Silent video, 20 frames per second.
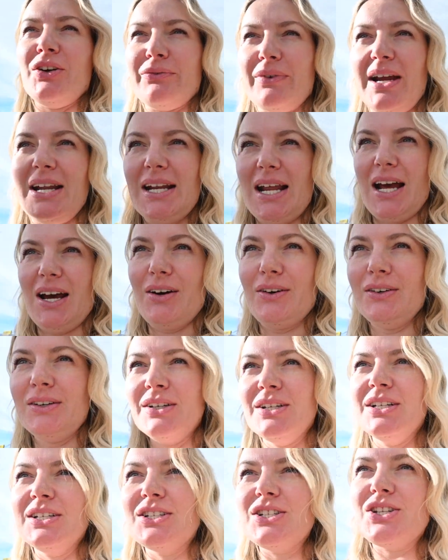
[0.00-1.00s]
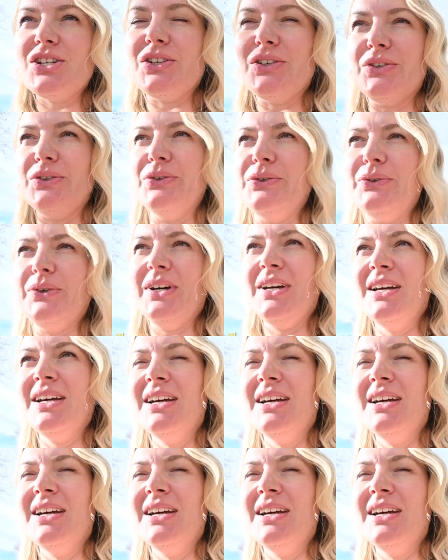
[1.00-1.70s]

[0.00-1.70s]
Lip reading: right now to